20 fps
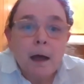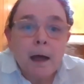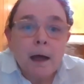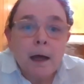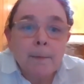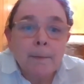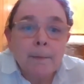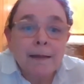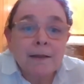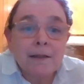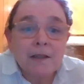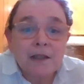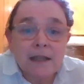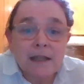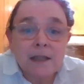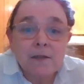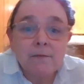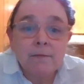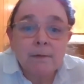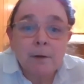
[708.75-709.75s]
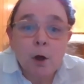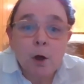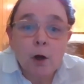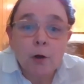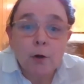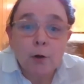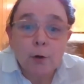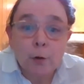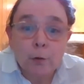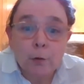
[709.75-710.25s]
um, in the sense of
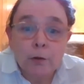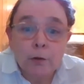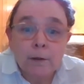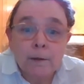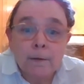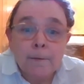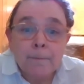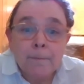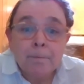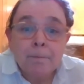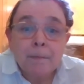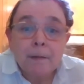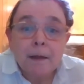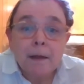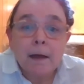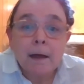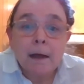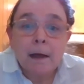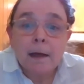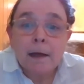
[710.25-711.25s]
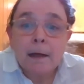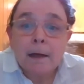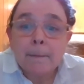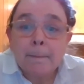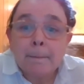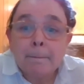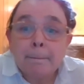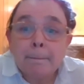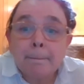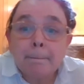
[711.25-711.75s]
long cooked.
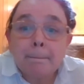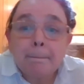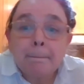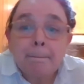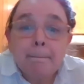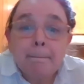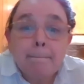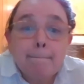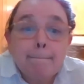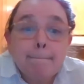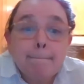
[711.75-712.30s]
Um,